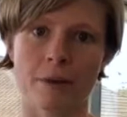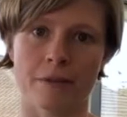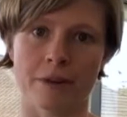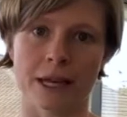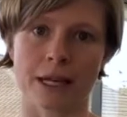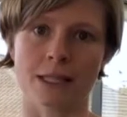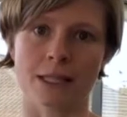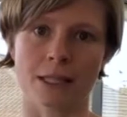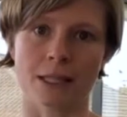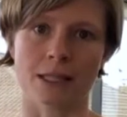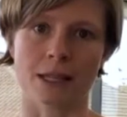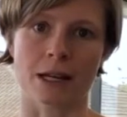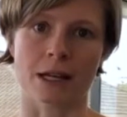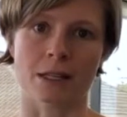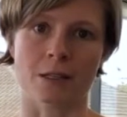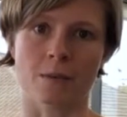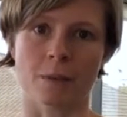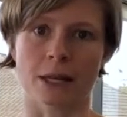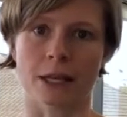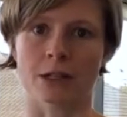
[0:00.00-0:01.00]
of
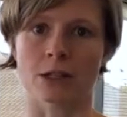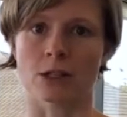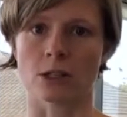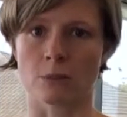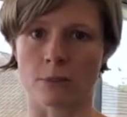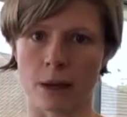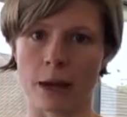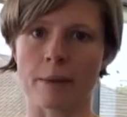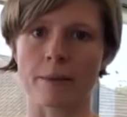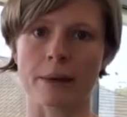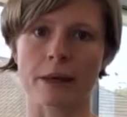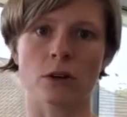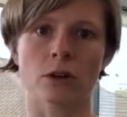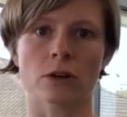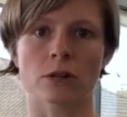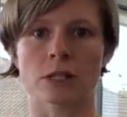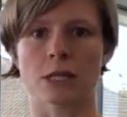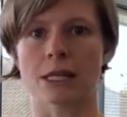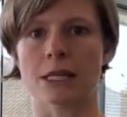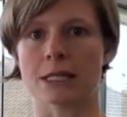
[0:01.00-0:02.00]
exercise because you might be
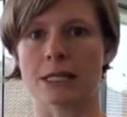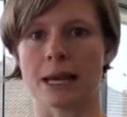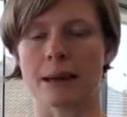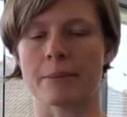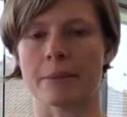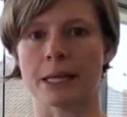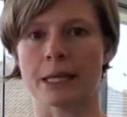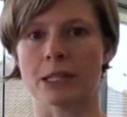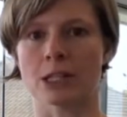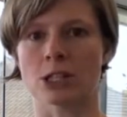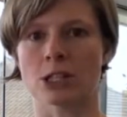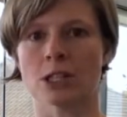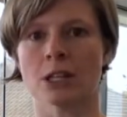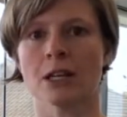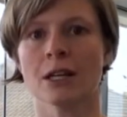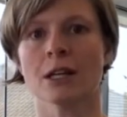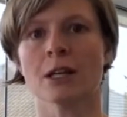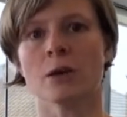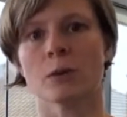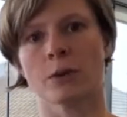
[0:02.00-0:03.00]
causing damage,
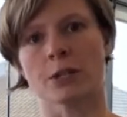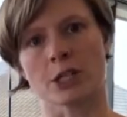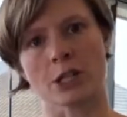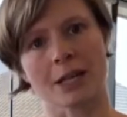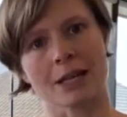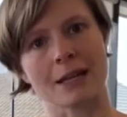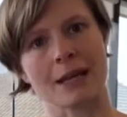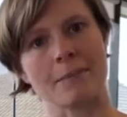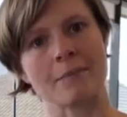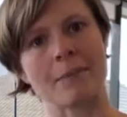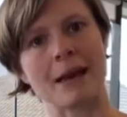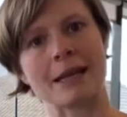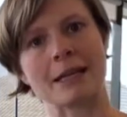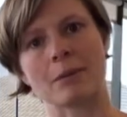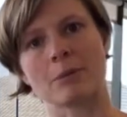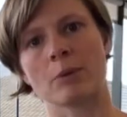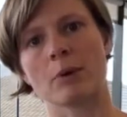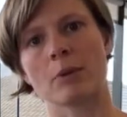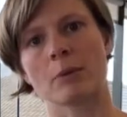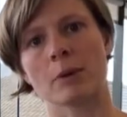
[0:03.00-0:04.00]
which can then make
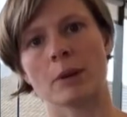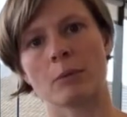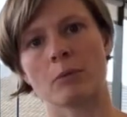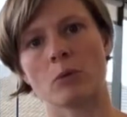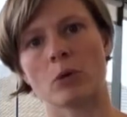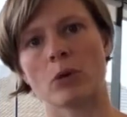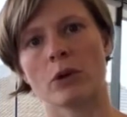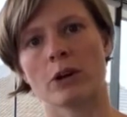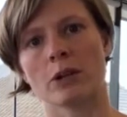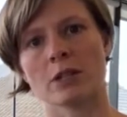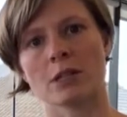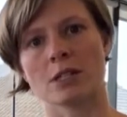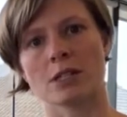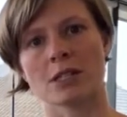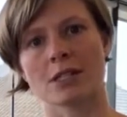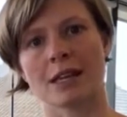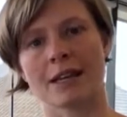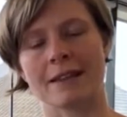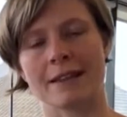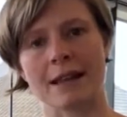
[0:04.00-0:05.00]
the problem
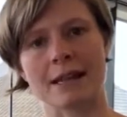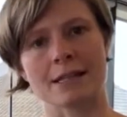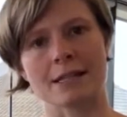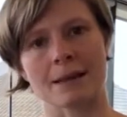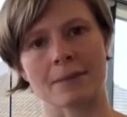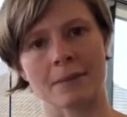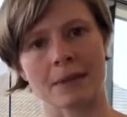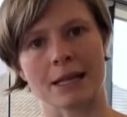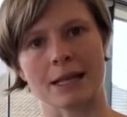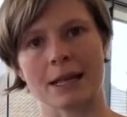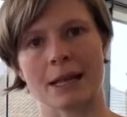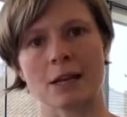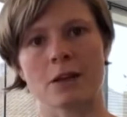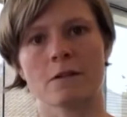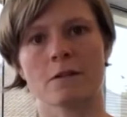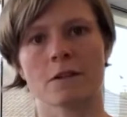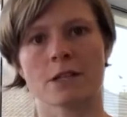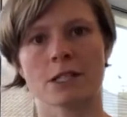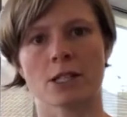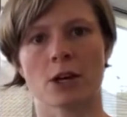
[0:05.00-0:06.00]
worse. And that's something that your
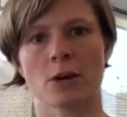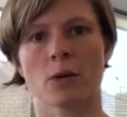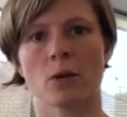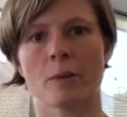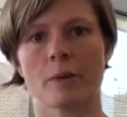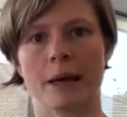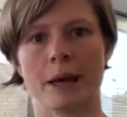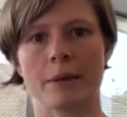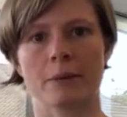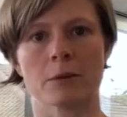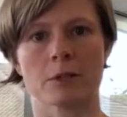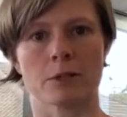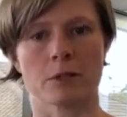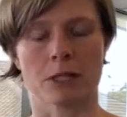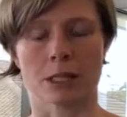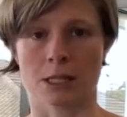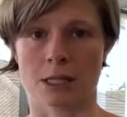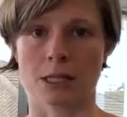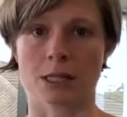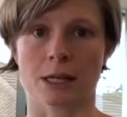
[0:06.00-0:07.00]
physio will be able to
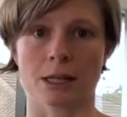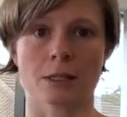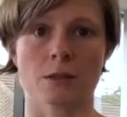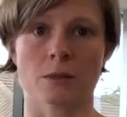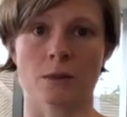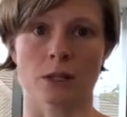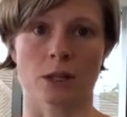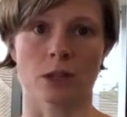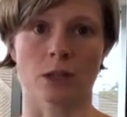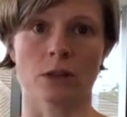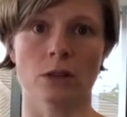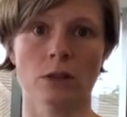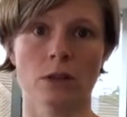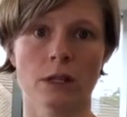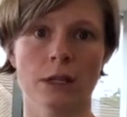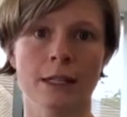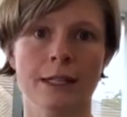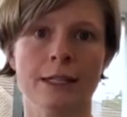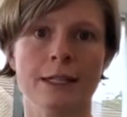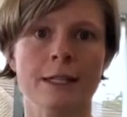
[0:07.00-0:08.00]
discuss with
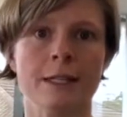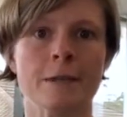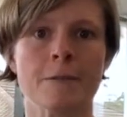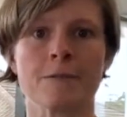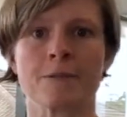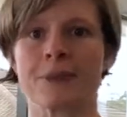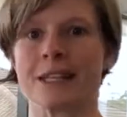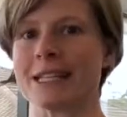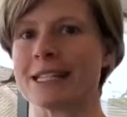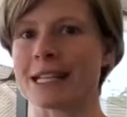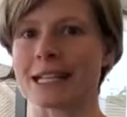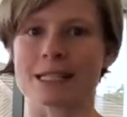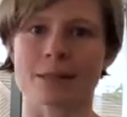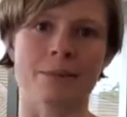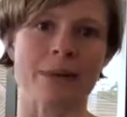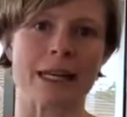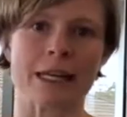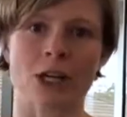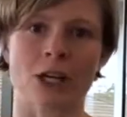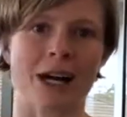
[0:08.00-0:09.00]
you. It doesn't
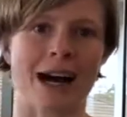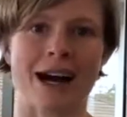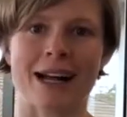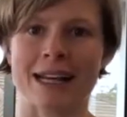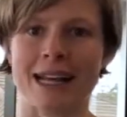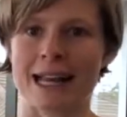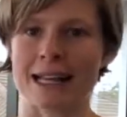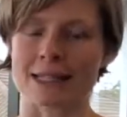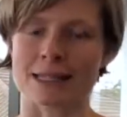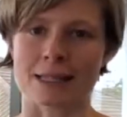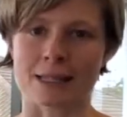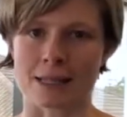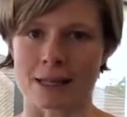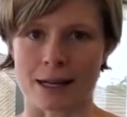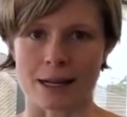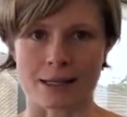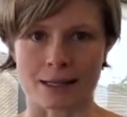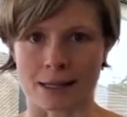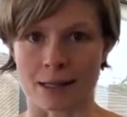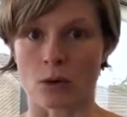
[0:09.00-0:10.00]
mean you can't
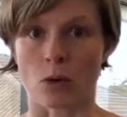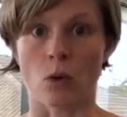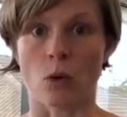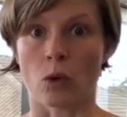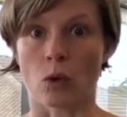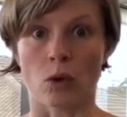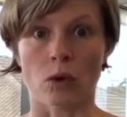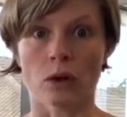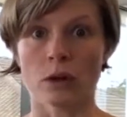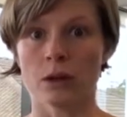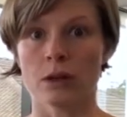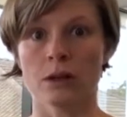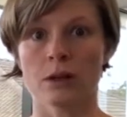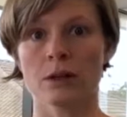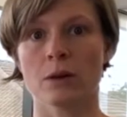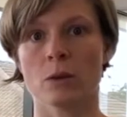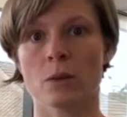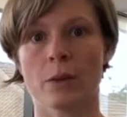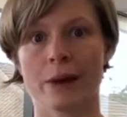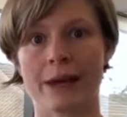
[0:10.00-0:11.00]
exercise at all.
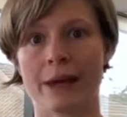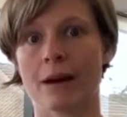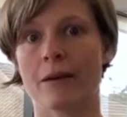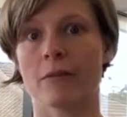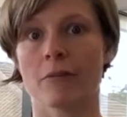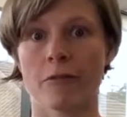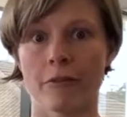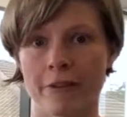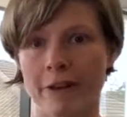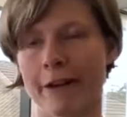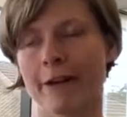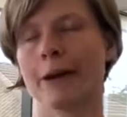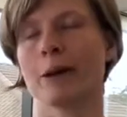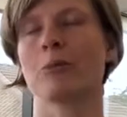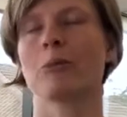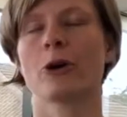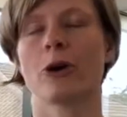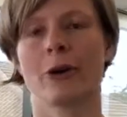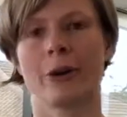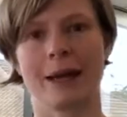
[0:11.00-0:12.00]
We are
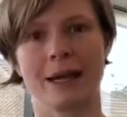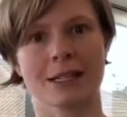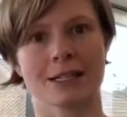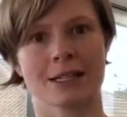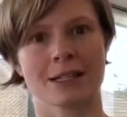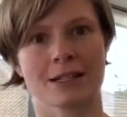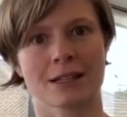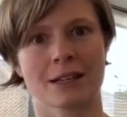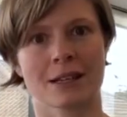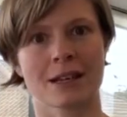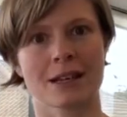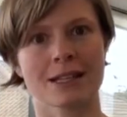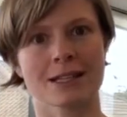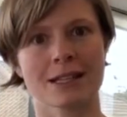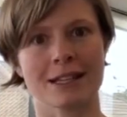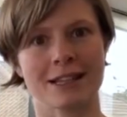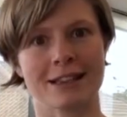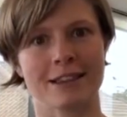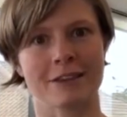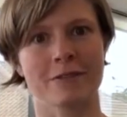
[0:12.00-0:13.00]
very pro-exercise
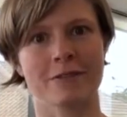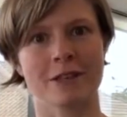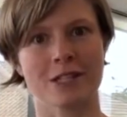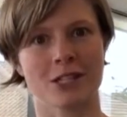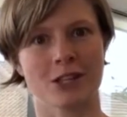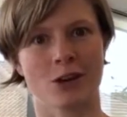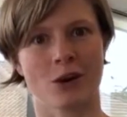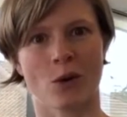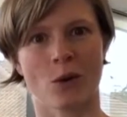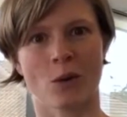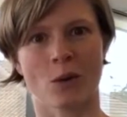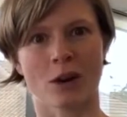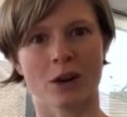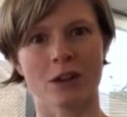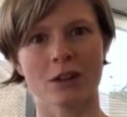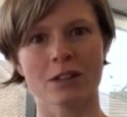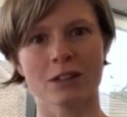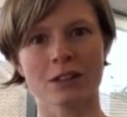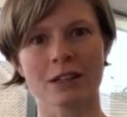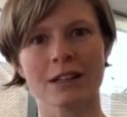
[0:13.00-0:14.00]
in the physio
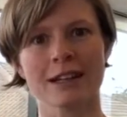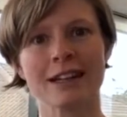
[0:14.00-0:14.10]
world,